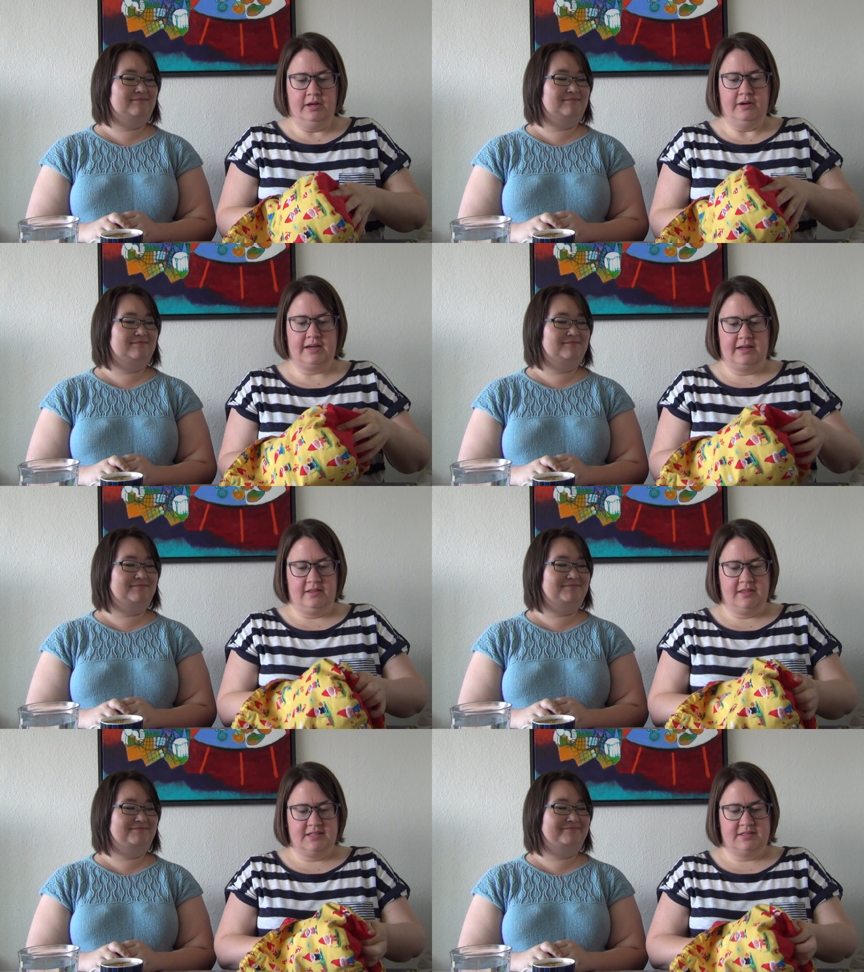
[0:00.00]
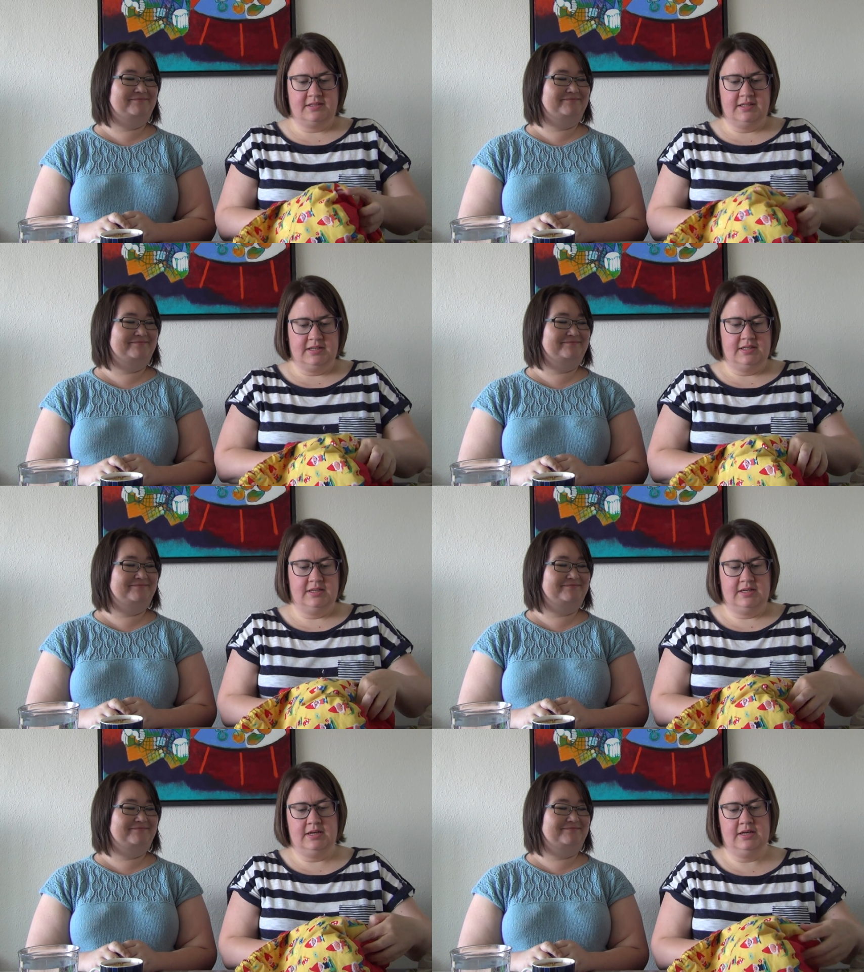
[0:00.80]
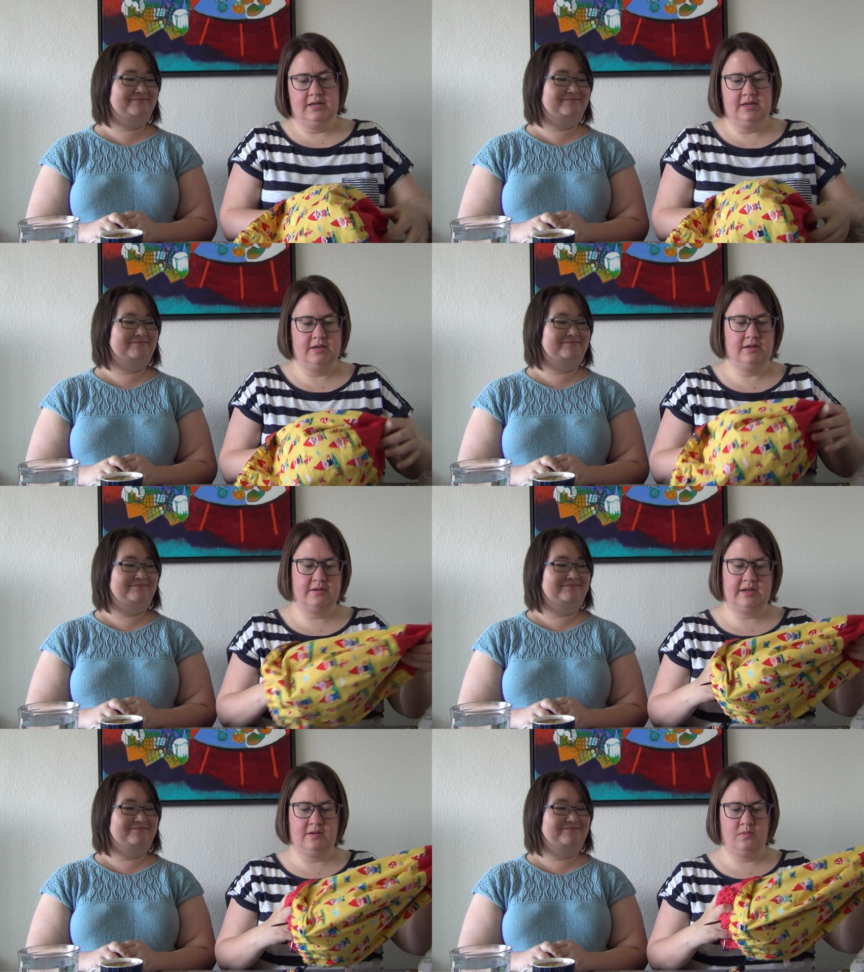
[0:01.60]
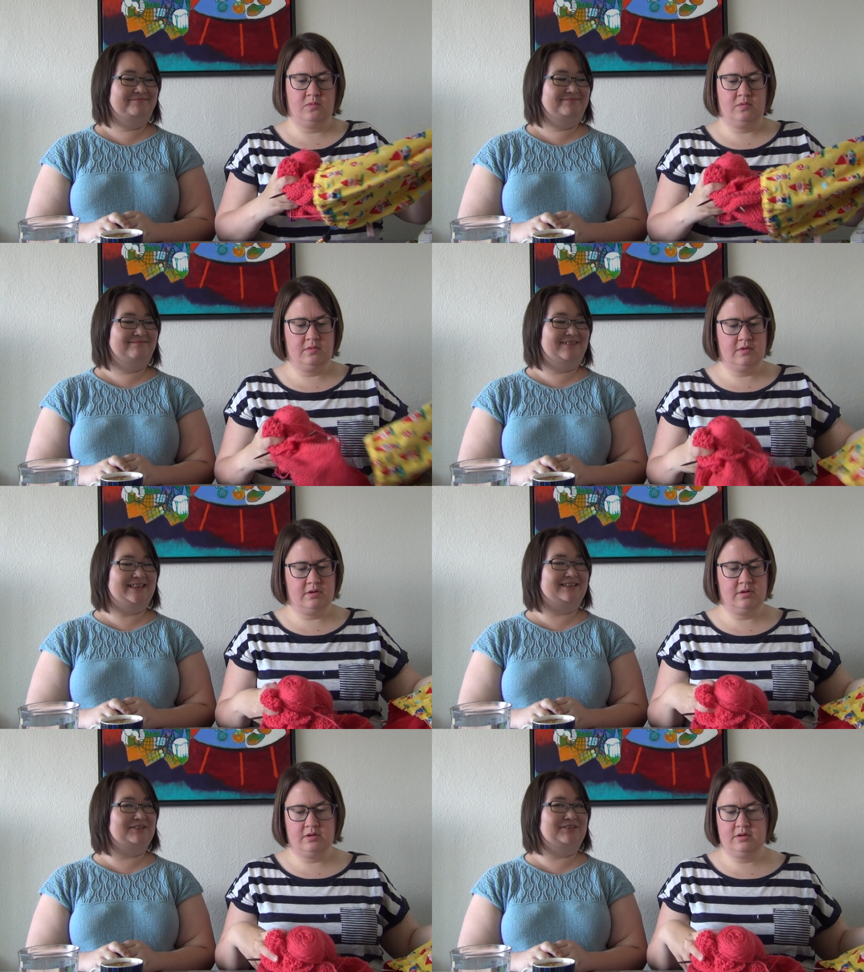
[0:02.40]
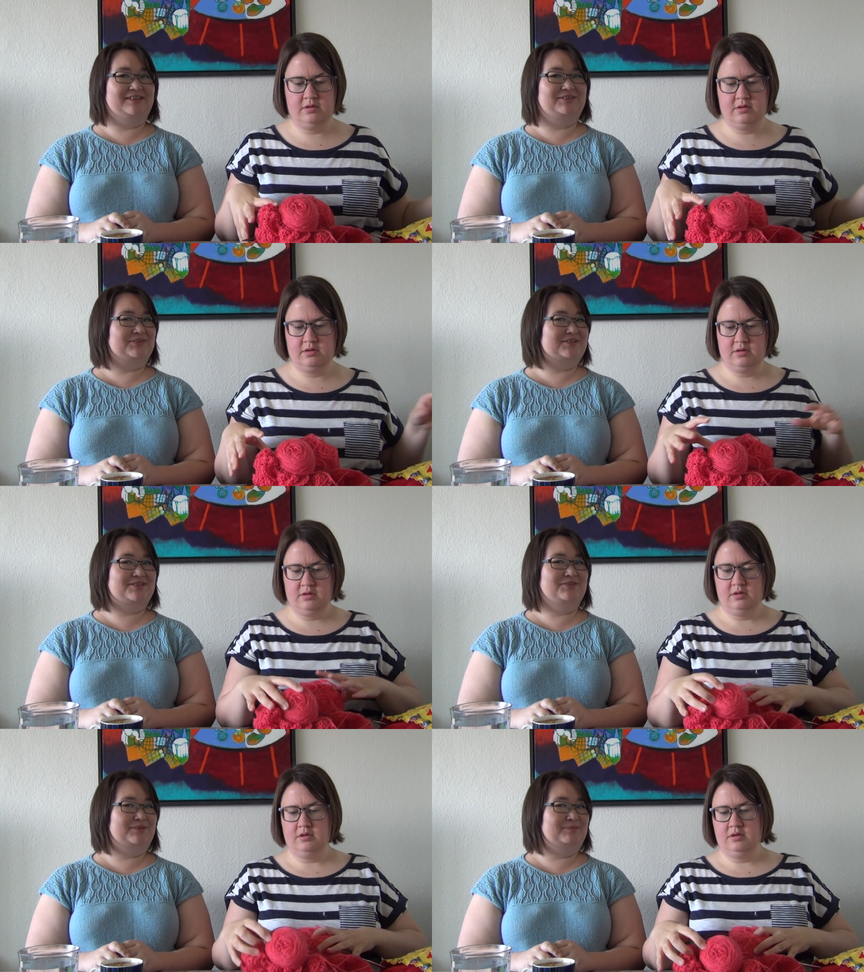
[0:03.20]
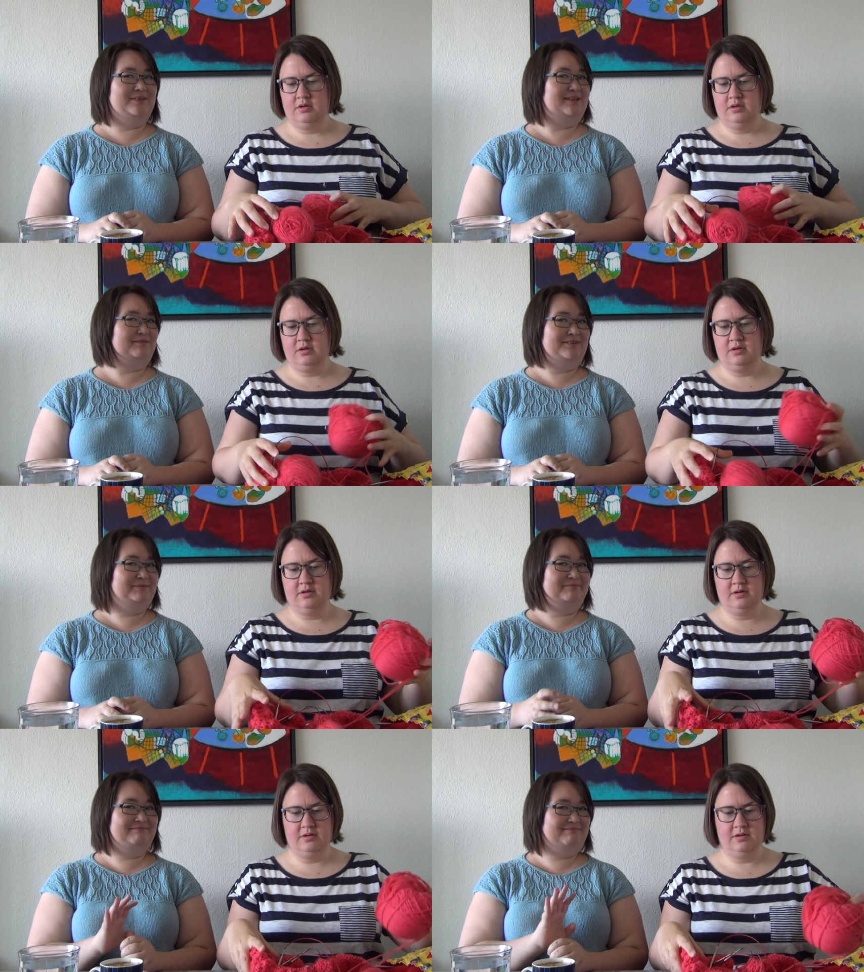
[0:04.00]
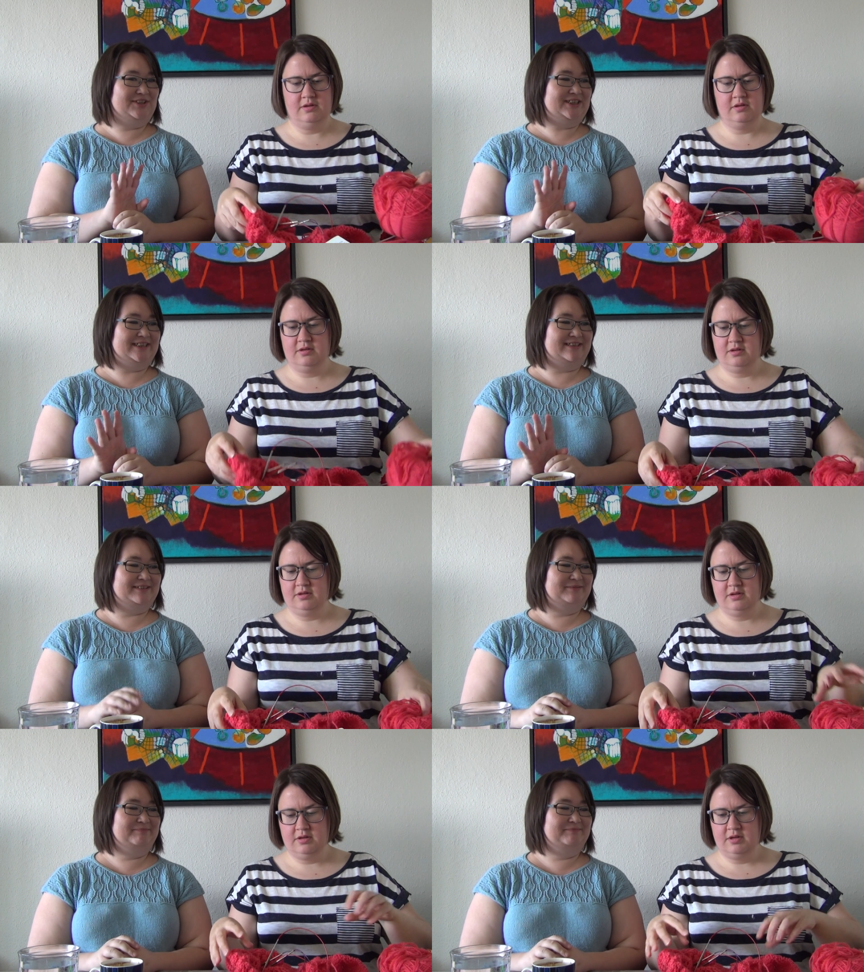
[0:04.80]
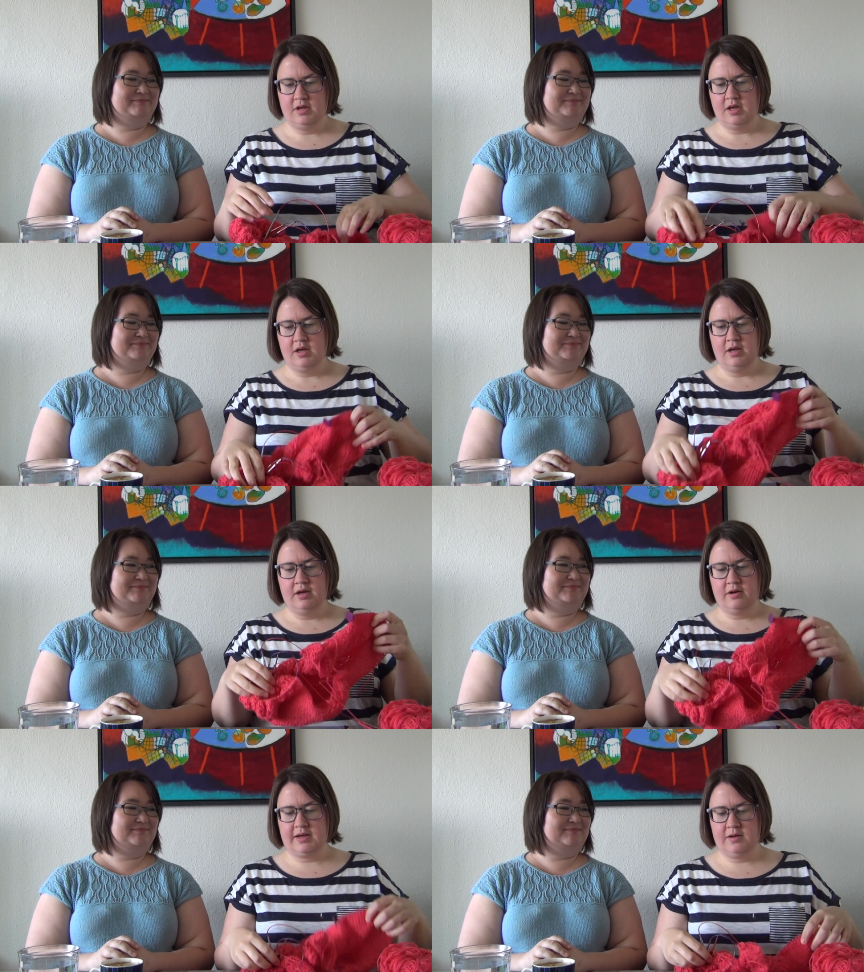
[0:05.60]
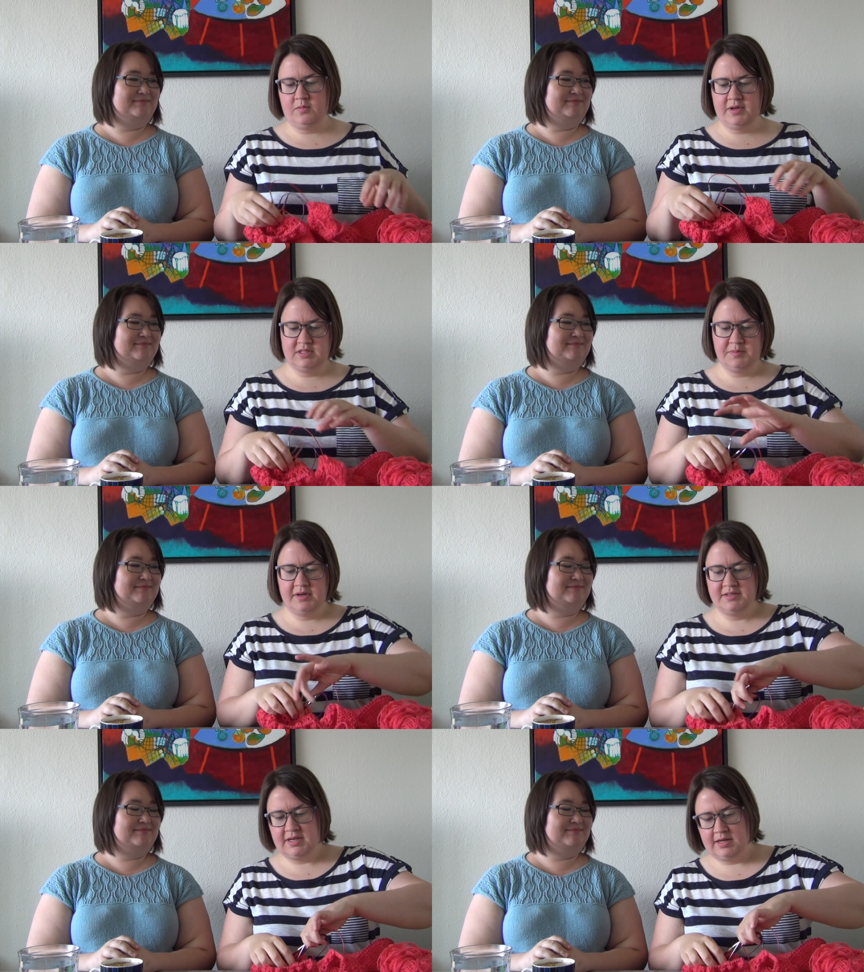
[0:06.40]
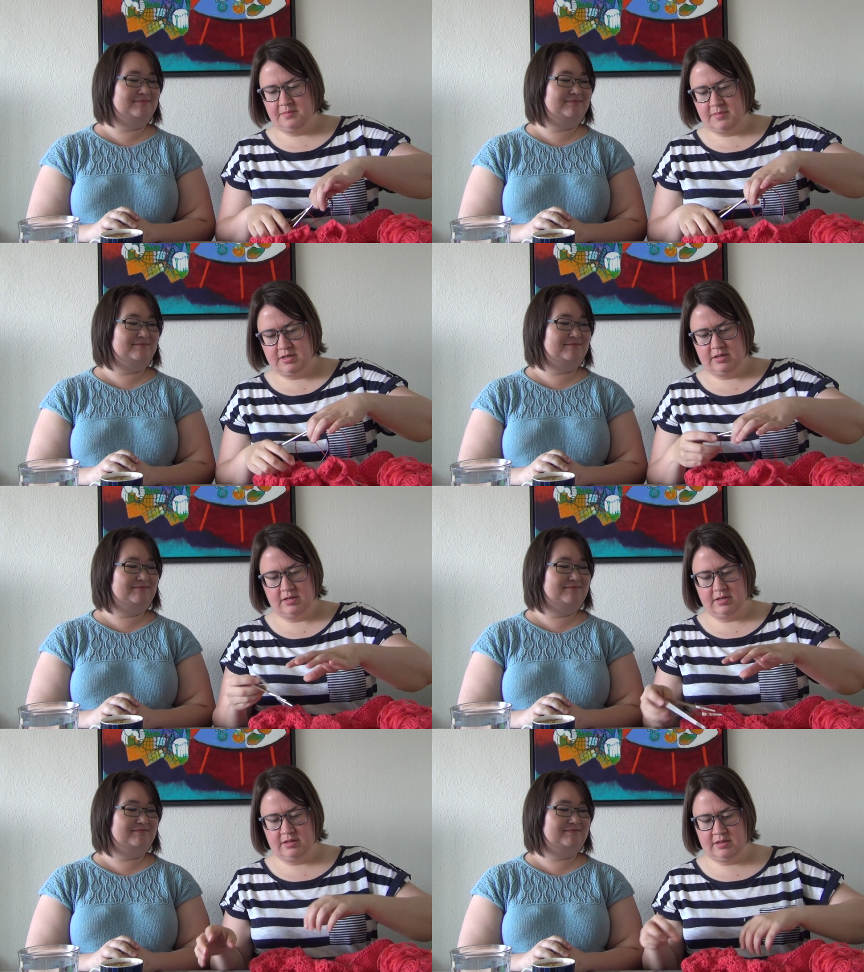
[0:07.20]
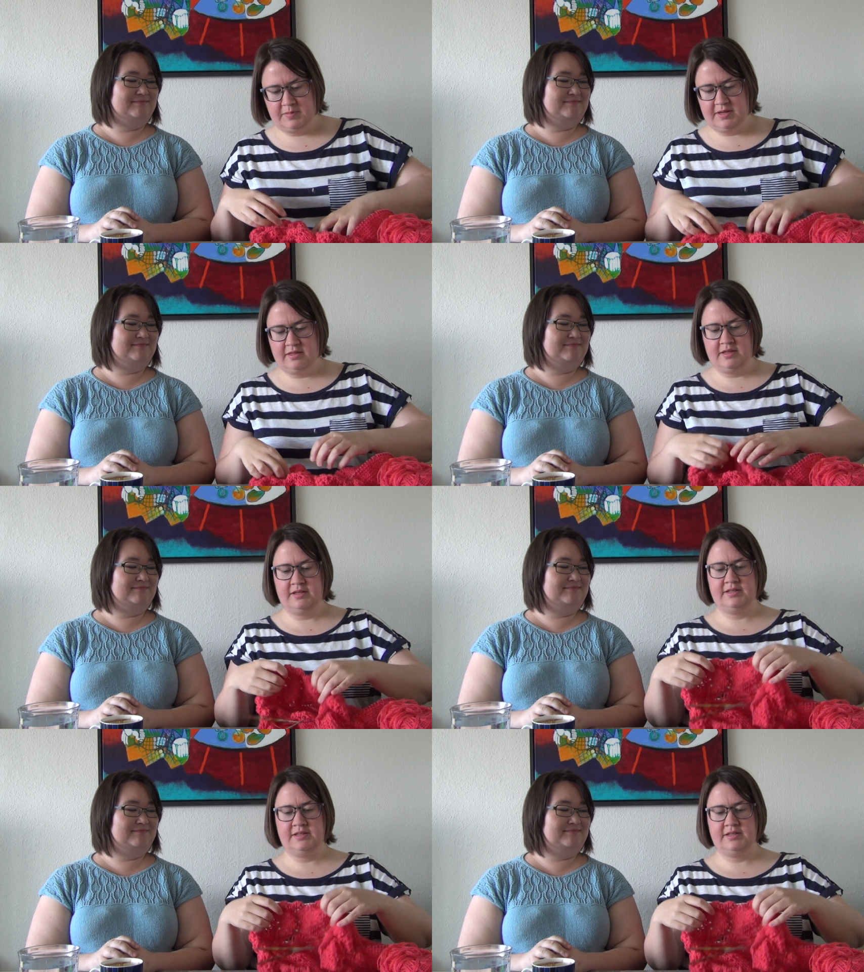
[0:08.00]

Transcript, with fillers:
Speaker 1: Okay, this the okay.
Speaker 2: I don't endorse no love. Just saying.
Speaker 1: Okay, once upon a time, the big thing in